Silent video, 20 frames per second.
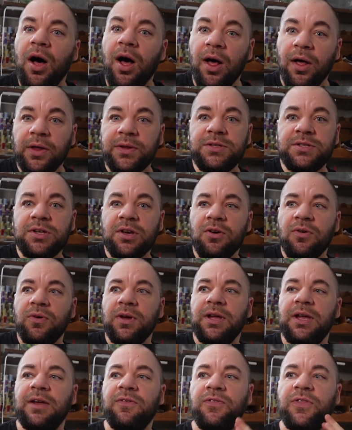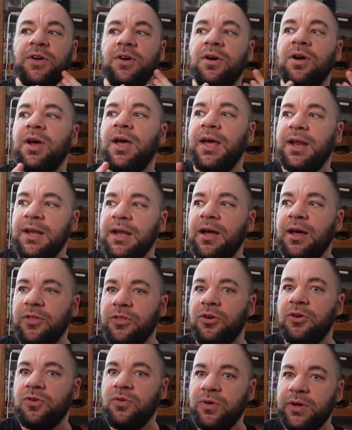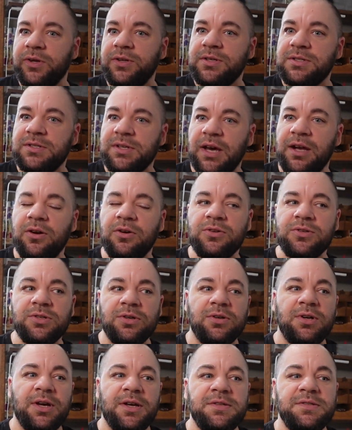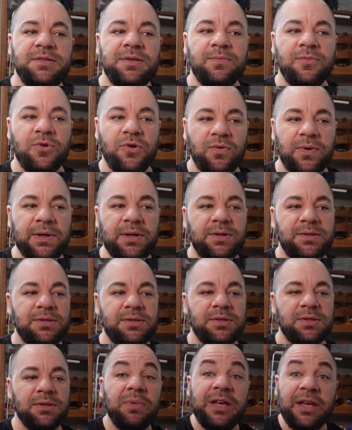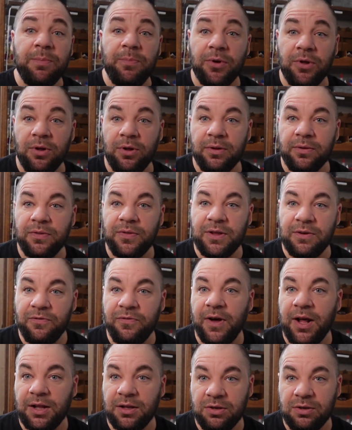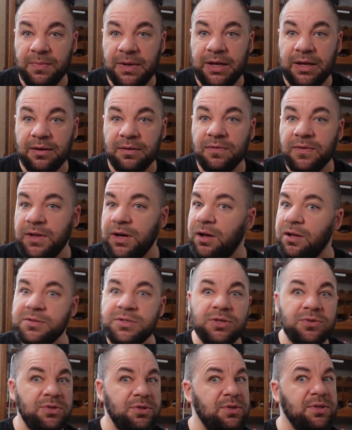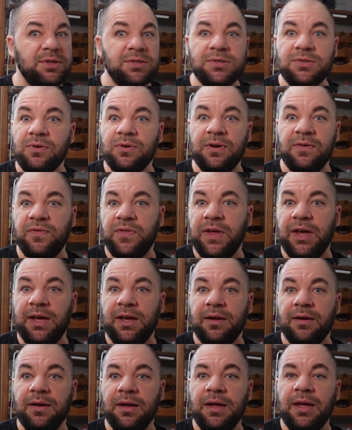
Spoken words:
Also, if there are any other quilt designers or custom quilt people that follow me that also do this sort of thing,